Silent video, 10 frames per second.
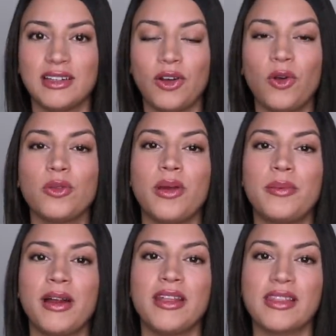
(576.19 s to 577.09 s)
hold my
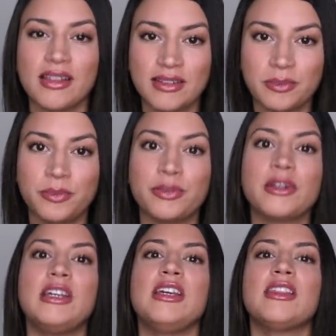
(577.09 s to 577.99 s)
breath,
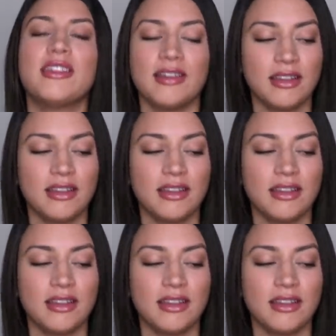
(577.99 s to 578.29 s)
breathe,